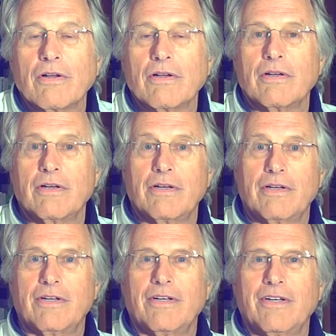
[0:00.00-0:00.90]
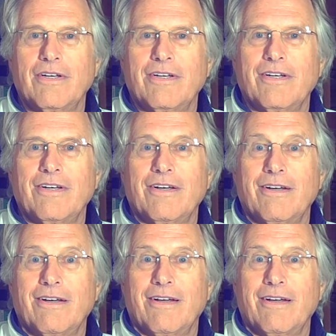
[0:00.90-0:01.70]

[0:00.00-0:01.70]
Nobody speaks.